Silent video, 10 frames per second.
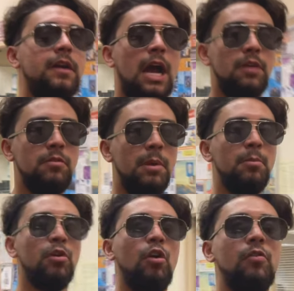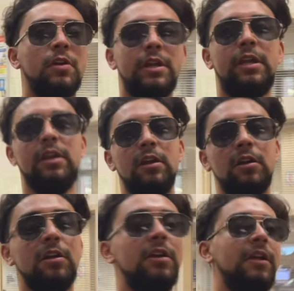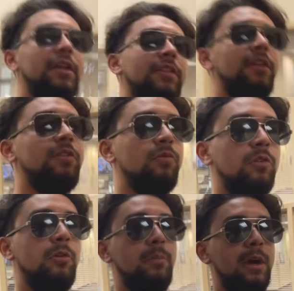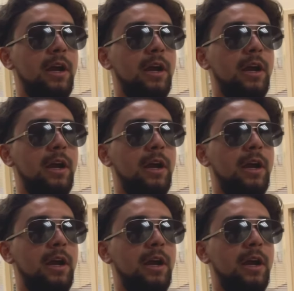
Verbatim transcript: I remember over here in this room,